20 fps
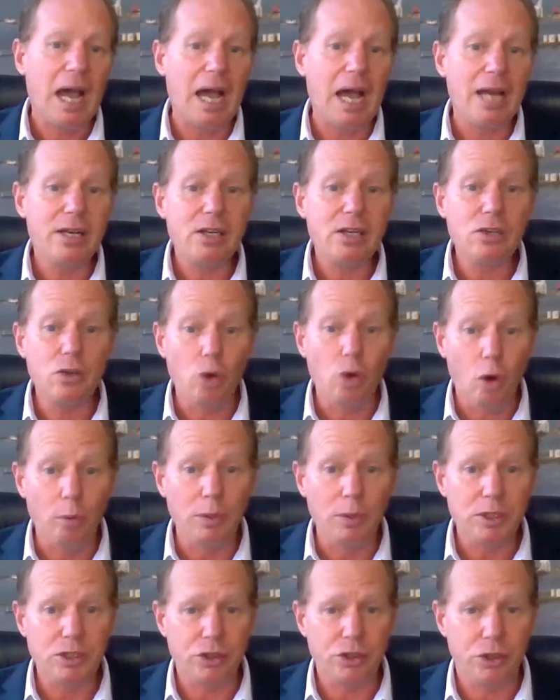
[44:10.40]
Under
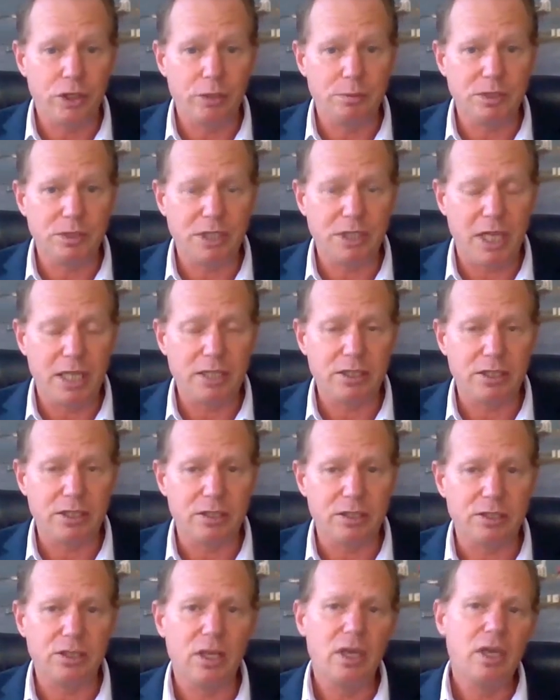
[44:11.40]
normal
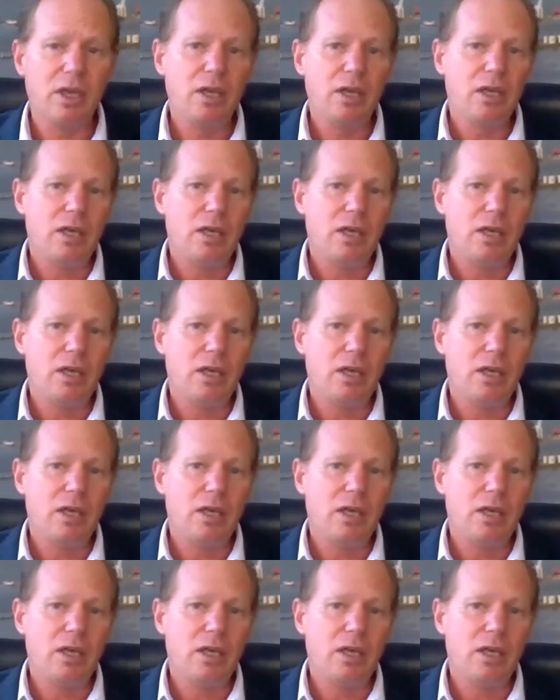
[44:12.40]
circumstances,